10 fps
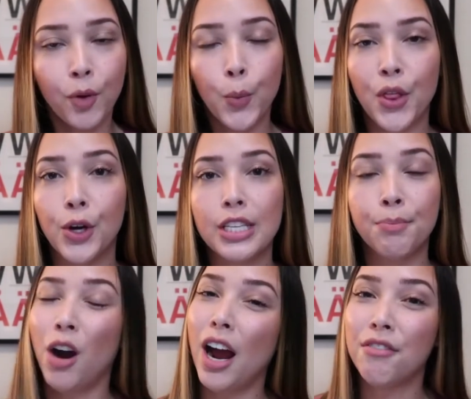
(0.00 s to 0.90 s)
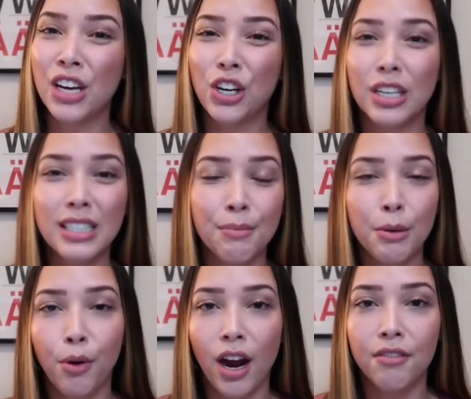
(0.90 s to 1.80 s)
whether it's a private or a
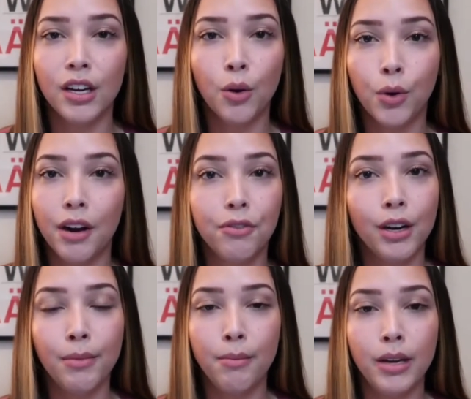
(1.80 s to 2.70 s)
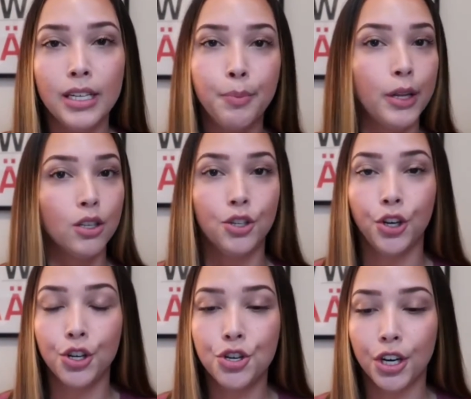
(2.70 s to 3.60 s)
semi-private, whatever it may be, depends on
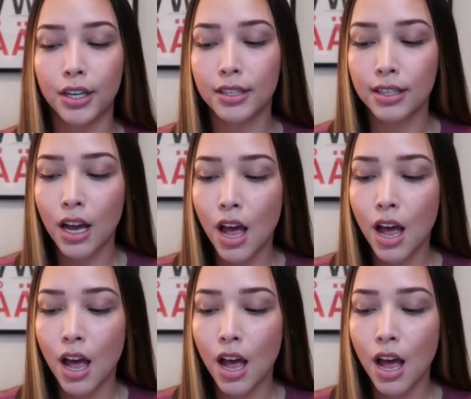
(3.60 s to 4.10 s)
your insurance.